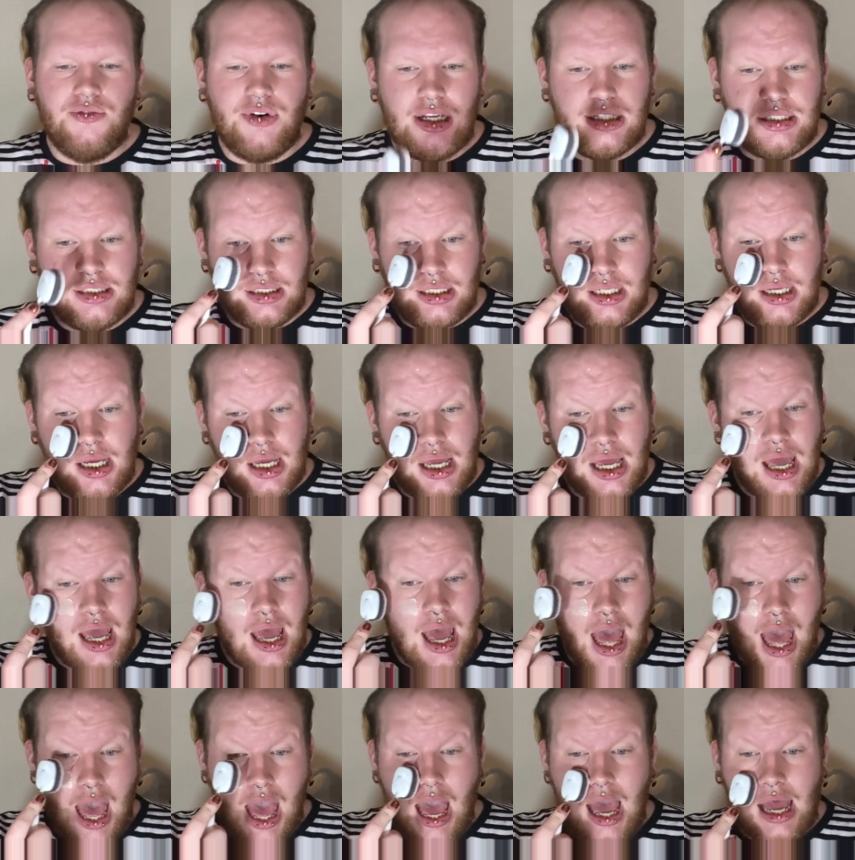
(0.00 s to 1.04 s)
recently,
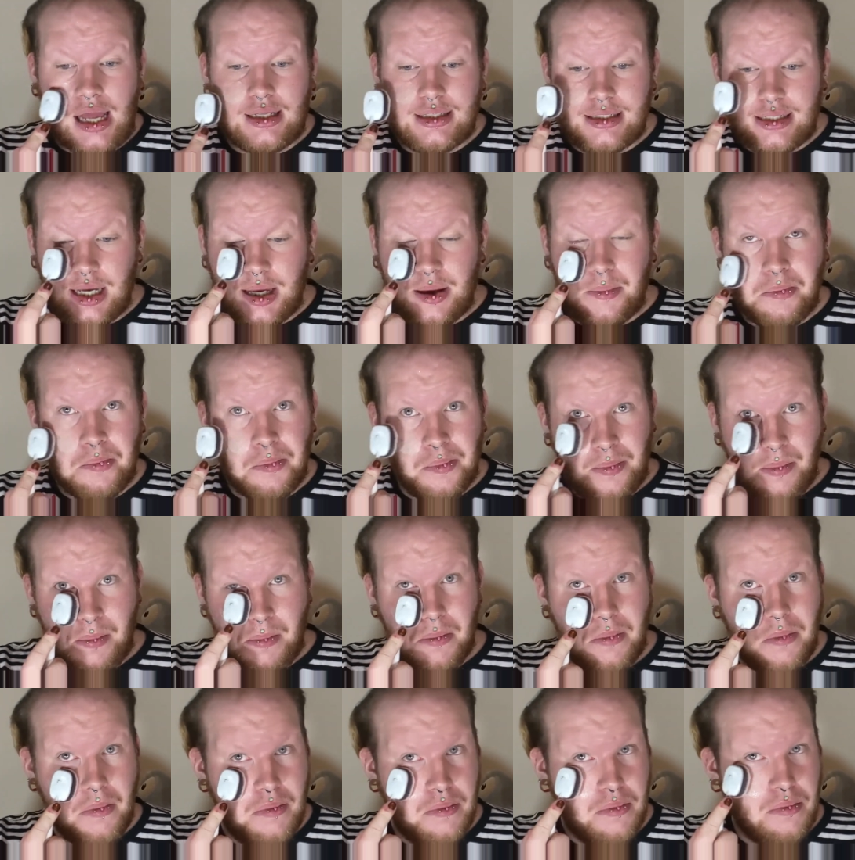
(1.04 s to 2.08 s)
and
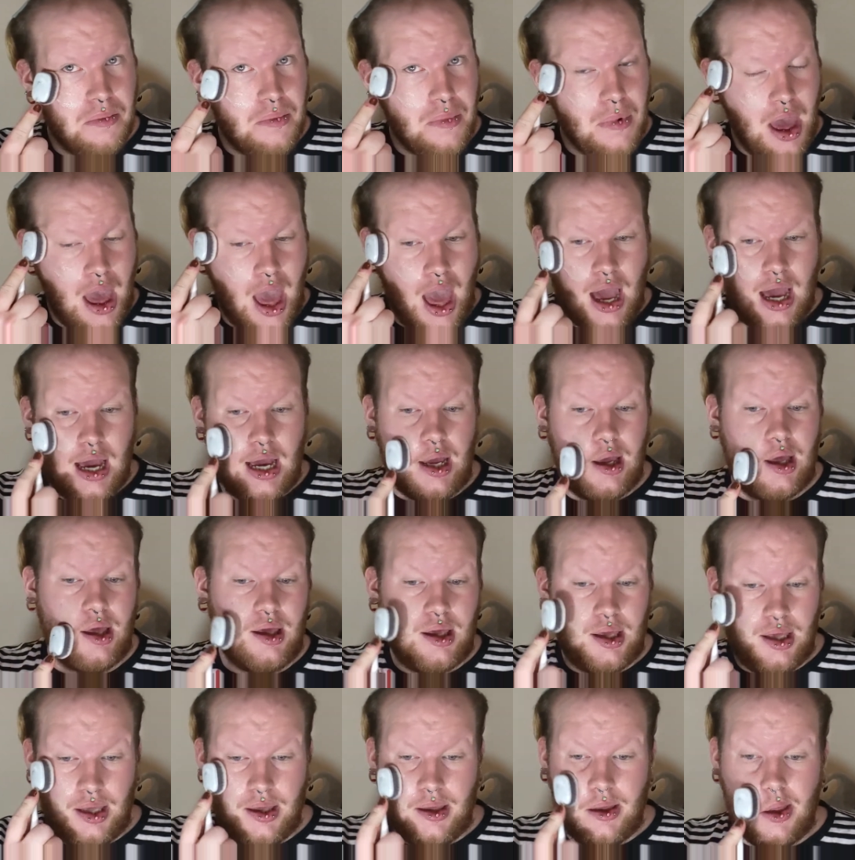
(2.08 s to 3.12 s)

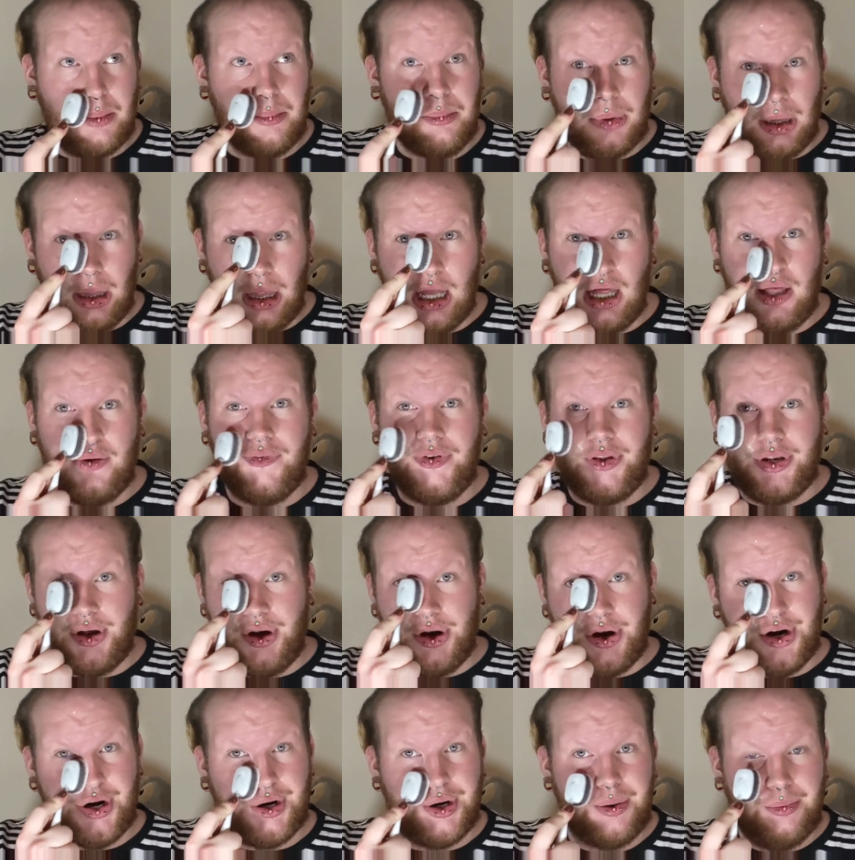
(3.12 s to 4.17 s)
I am loving
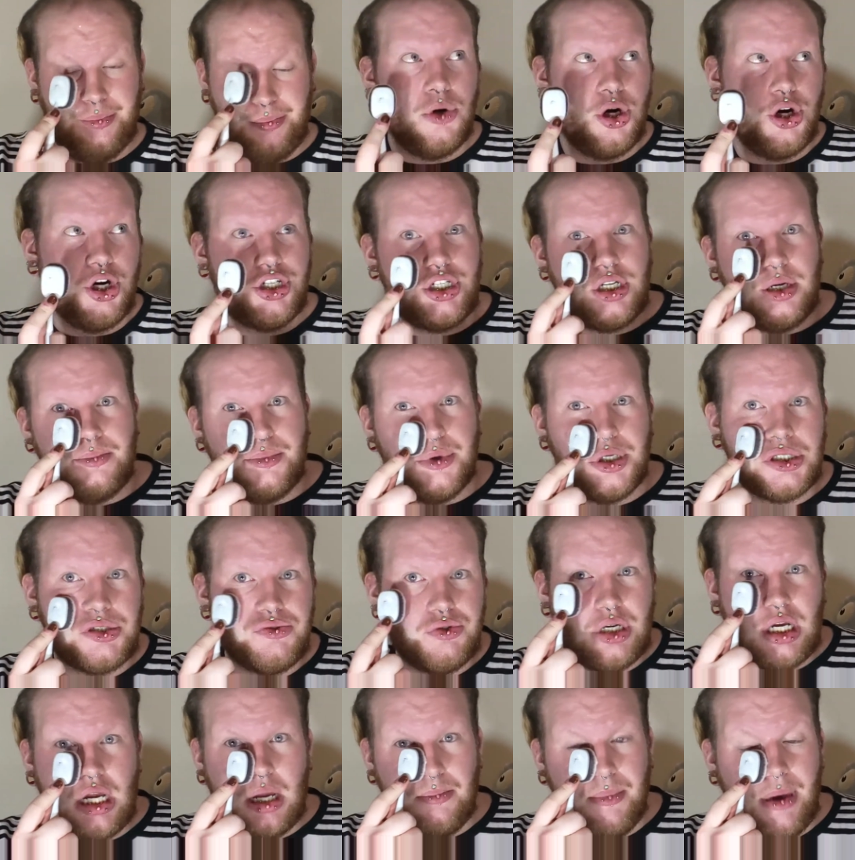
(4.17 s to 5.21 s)
her Murder,
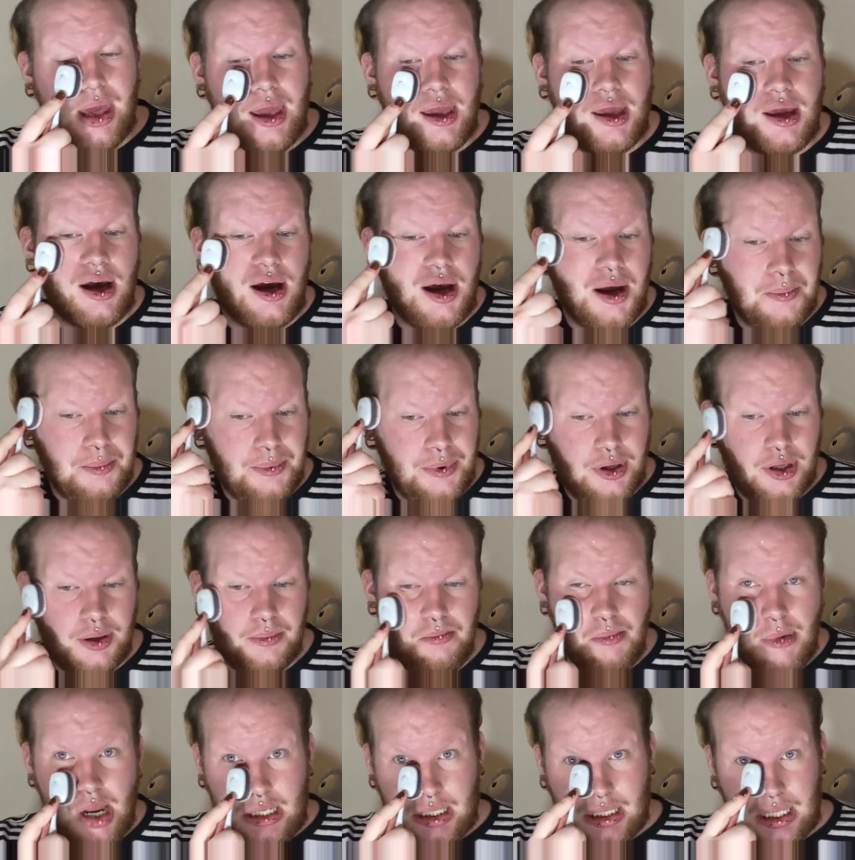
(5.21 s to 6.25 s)
Mystery and Makeup
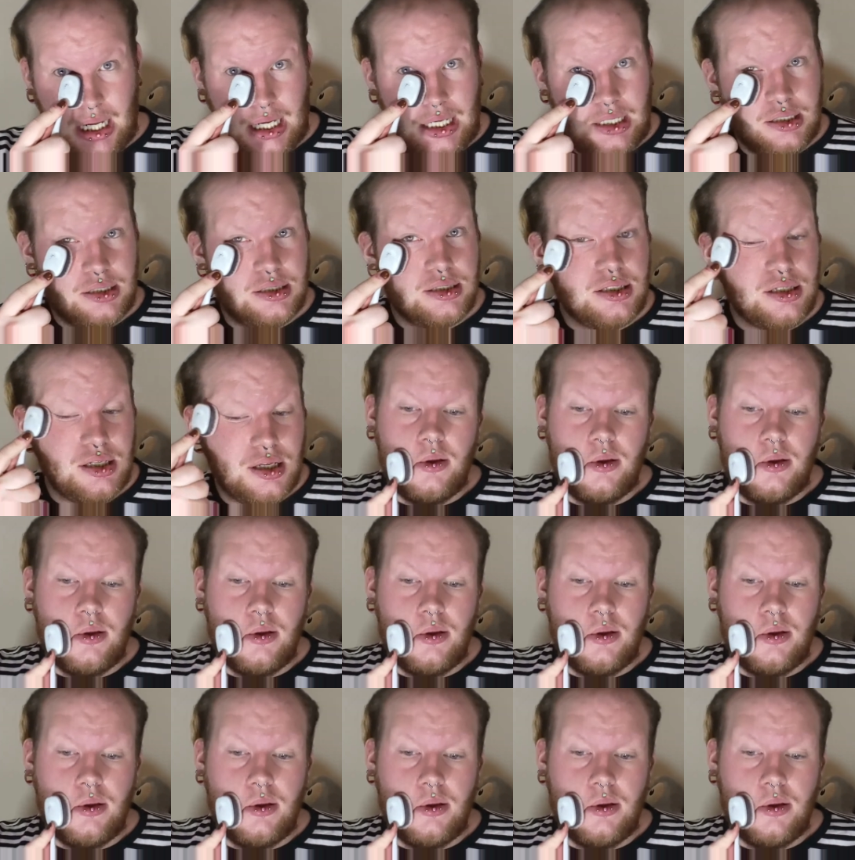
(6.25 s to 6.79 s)
Mondays.